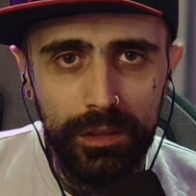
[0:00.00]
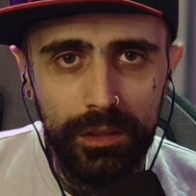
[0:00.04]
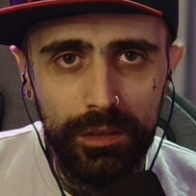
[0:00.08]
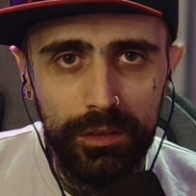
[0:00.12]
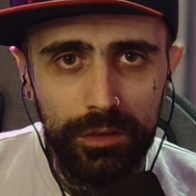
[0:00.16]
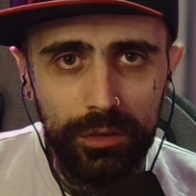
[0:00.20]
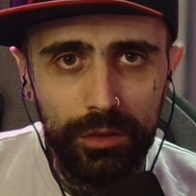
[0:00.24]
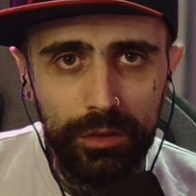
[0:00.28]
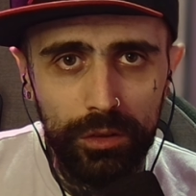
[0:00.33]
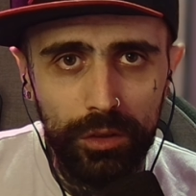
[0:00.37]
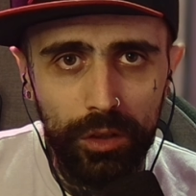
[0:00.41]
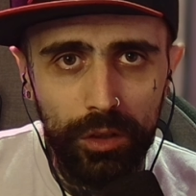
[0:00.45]

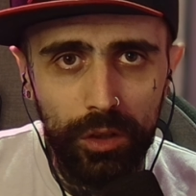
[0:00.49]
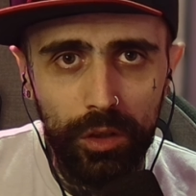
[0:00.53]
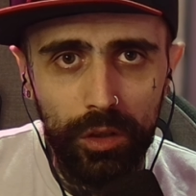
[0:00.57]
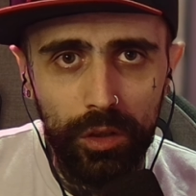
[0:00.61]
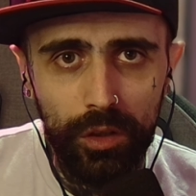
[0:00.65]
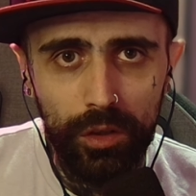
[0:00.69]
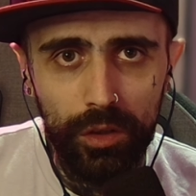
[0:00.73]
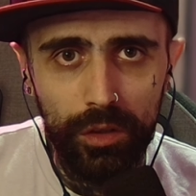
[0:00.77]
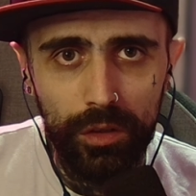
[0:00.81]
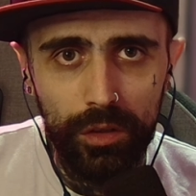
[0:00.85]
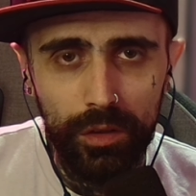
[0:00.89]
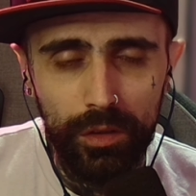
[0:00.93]
So,
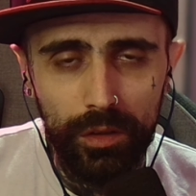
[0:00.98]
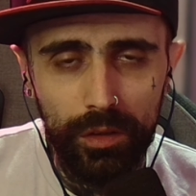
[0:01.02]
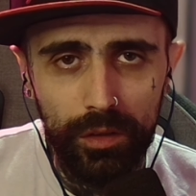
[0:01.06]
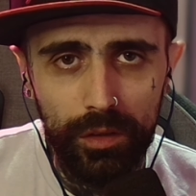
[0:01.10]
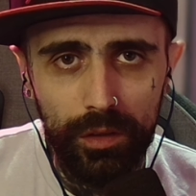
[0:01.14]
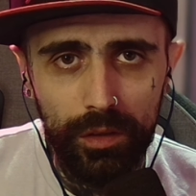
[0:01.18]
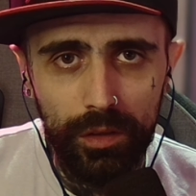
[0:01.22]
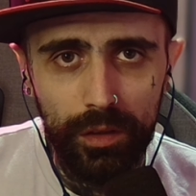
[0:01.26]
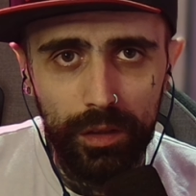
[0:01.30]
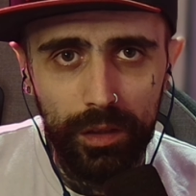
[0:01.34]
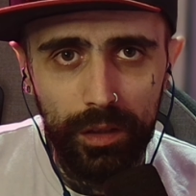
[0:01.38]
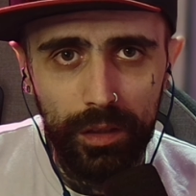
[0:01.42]

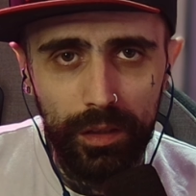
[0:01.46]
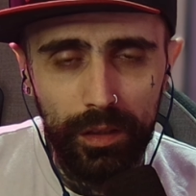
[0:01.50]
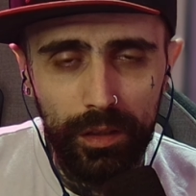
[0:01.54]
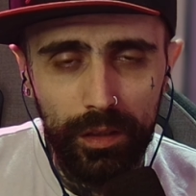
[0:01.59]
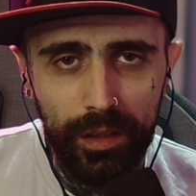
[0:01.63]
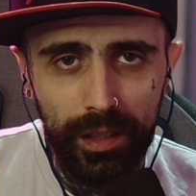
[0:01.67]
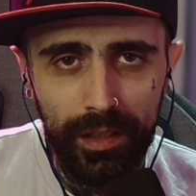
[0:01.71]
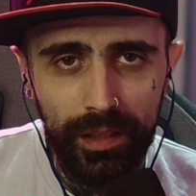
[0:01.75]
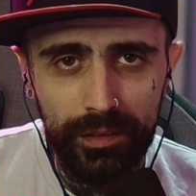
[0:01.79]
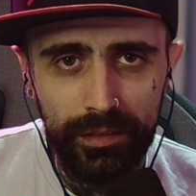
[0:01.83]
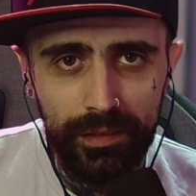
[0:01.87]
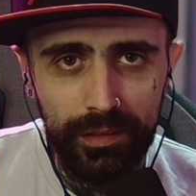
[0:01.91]

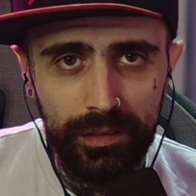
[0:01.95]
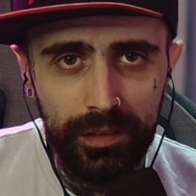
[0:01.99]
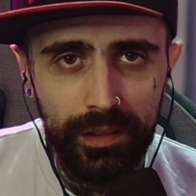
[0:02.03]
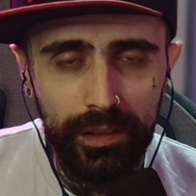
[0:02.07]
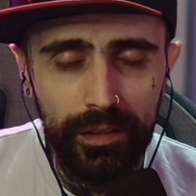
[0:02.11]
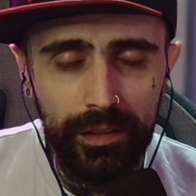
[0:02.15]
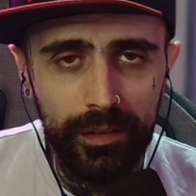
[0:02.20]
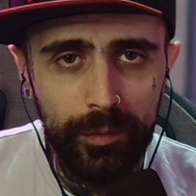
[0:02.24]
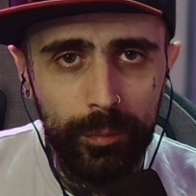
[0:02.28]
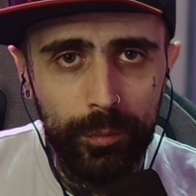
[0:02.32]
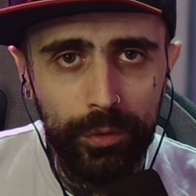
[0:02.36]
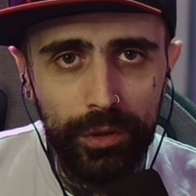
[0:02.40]
as stated
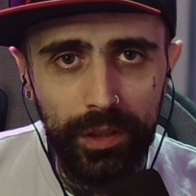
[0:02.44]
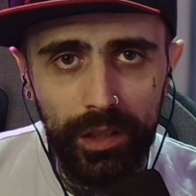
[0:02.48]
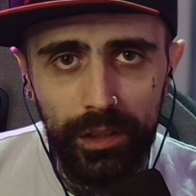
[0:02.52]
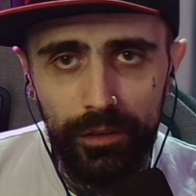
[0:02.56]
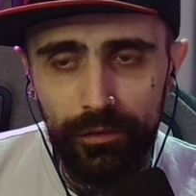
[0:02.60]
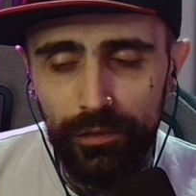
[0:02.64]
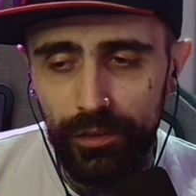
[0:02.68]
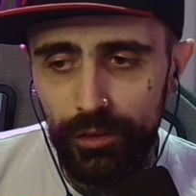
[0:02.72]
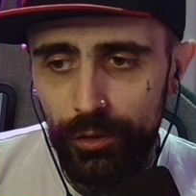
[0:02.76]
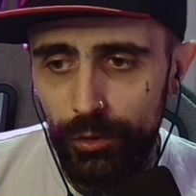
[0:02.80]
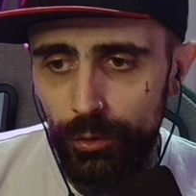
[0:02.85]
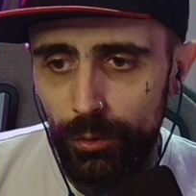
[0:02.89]
in prior
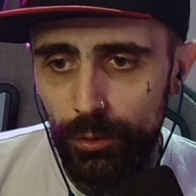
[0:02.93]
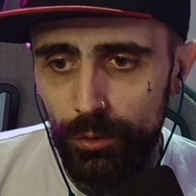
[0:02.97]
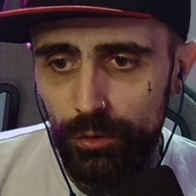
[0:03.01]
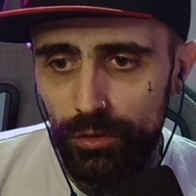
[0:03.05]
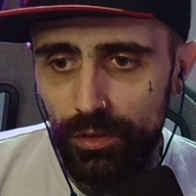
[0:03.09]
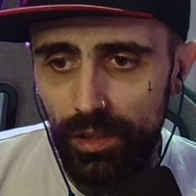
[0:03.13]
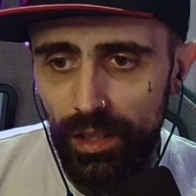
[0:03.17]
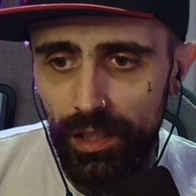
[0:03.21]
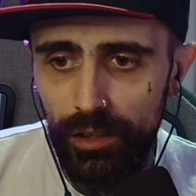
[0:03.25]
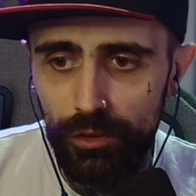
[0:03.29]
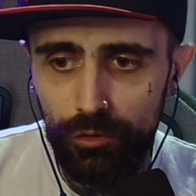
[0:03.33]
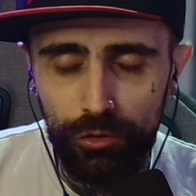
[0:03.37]
videos,
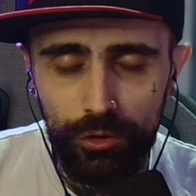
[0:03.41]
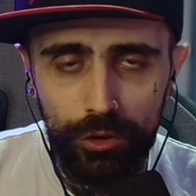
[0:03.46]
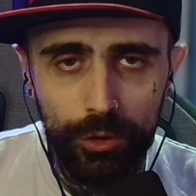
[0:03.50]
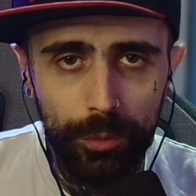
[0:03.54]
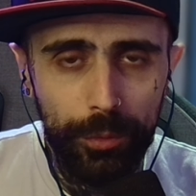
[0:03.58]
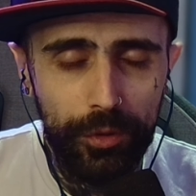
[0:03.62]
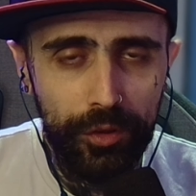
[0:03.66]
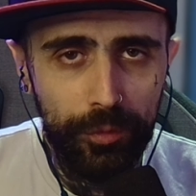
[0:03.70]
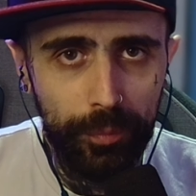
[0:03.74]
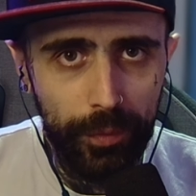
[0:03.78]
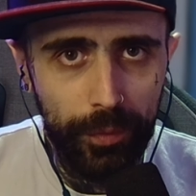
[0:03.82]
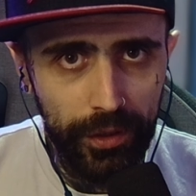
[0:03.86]
I struggle
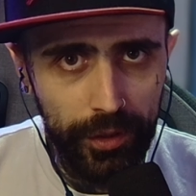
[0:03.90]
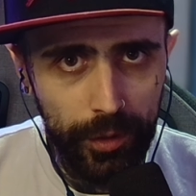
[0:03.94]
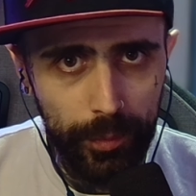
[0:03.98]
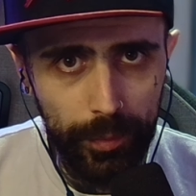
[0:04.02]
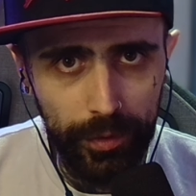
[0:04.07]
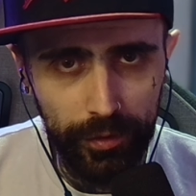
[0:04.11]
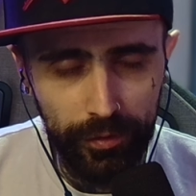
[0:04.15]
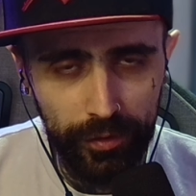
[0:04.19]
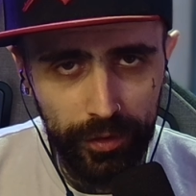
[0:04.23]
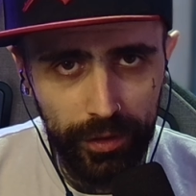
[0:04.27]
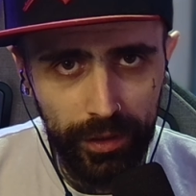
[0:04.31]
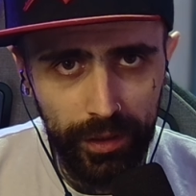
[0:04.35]
with spina
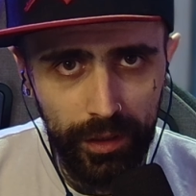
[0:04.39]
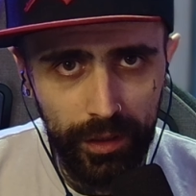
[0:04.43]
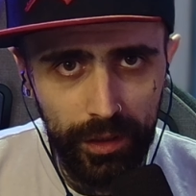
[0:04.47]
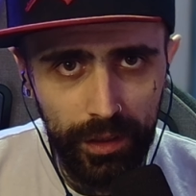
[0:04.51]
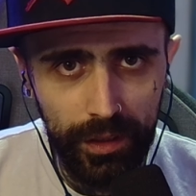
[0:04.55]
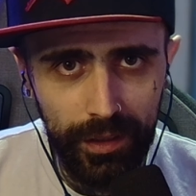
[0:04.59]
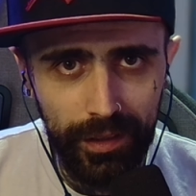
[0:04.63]
bifida.